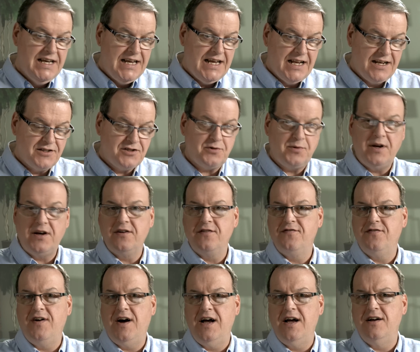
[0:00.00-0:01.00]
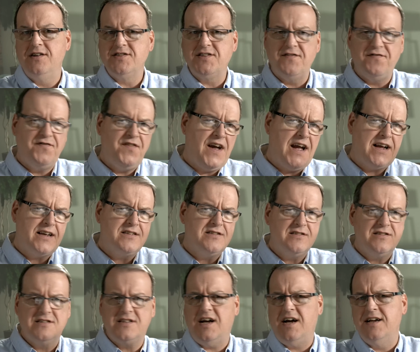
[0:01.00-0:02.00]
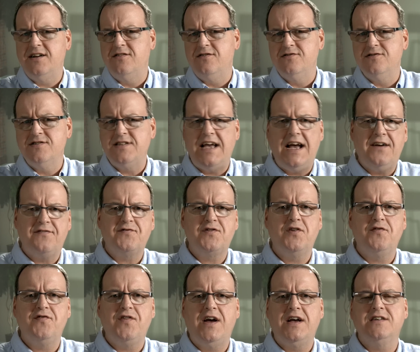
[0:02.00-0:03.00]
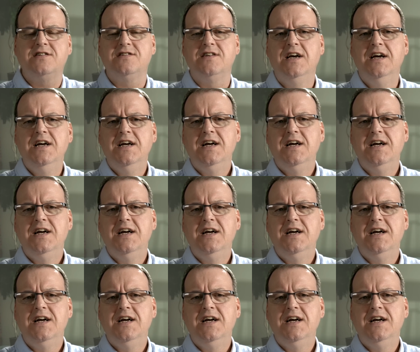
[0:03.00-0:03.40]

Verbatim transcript: Illustrator files, effects, titles, After Effects,